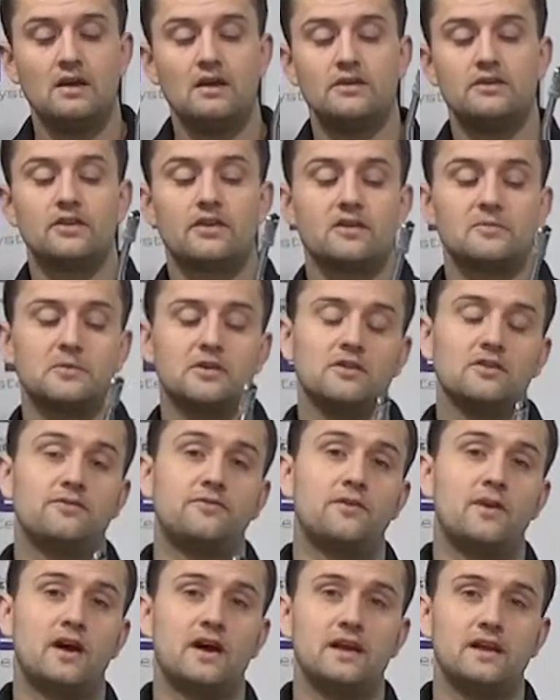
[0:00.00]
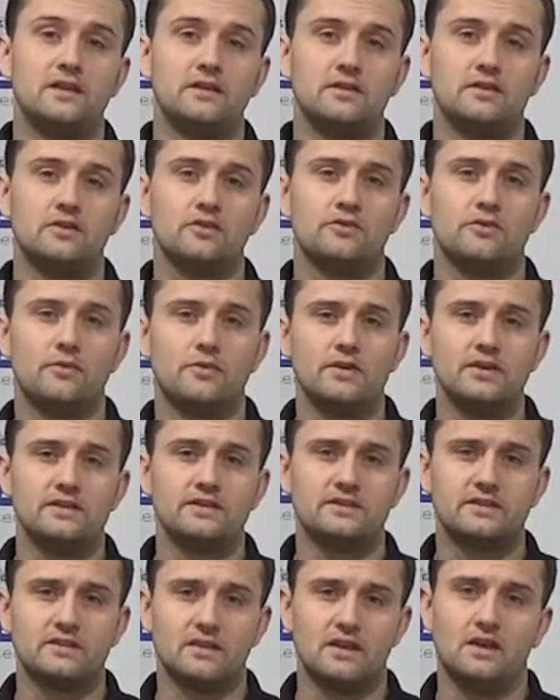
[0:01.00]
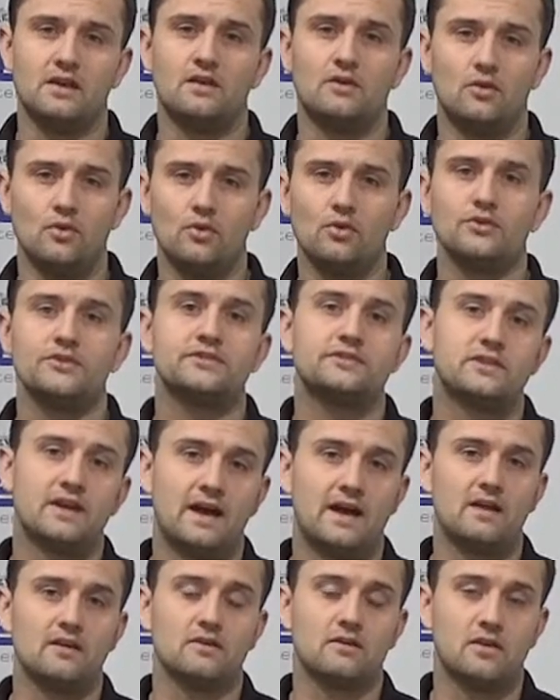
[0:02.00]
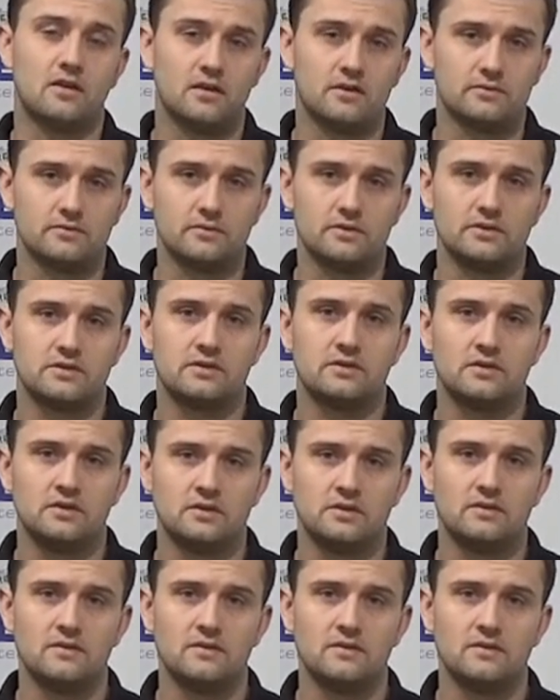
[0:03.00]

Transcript: You're going to be able to find grease in an old style cartridge.